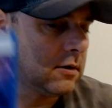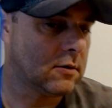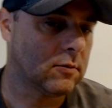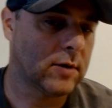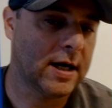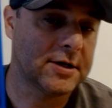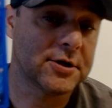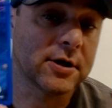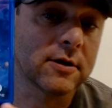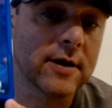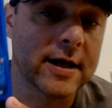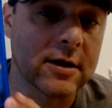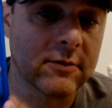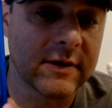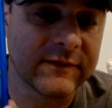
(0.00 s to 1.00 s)
Ratchet and
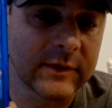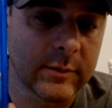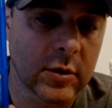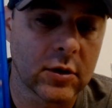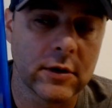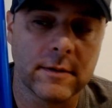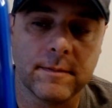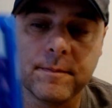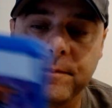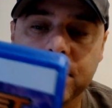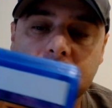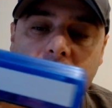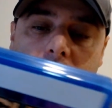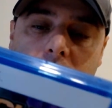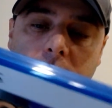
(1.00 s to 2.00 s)
Clank: A Rift Apart.
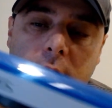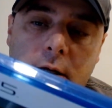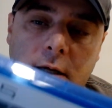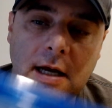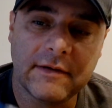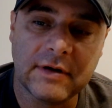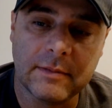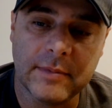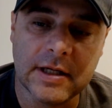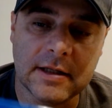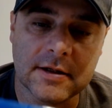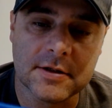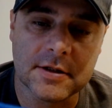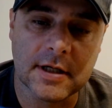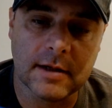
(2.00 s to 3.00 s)
I've not beaten
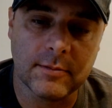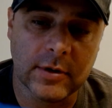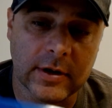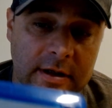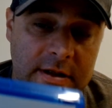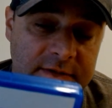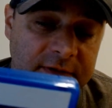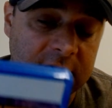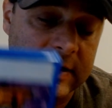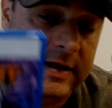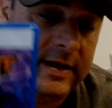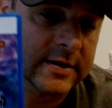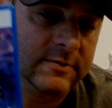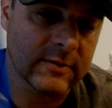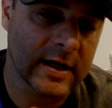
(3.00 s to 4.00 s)
this yet, but it is a
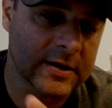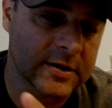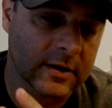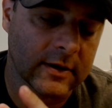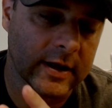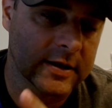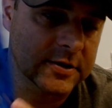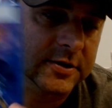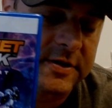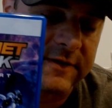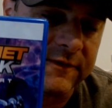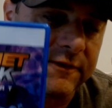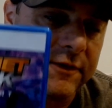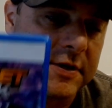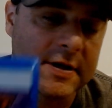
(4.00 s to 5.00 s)
fantastic. Ratchet and Clank's just
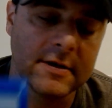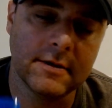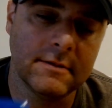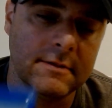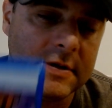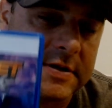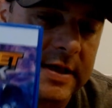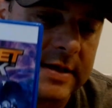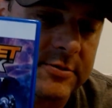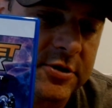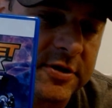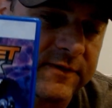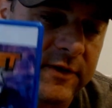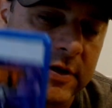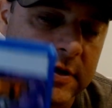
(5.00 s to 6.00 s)
these games are
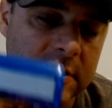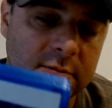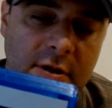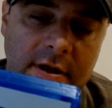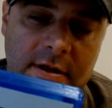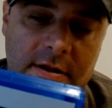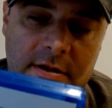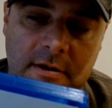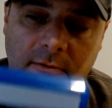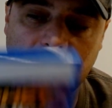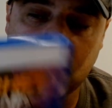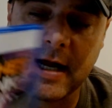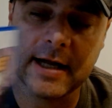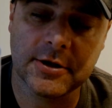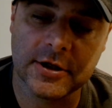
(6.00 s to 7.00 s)
just fun. You play as a
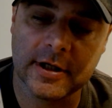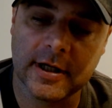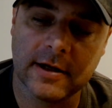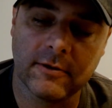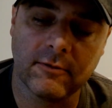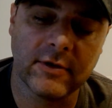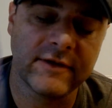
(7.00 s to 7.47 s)
Ratchet and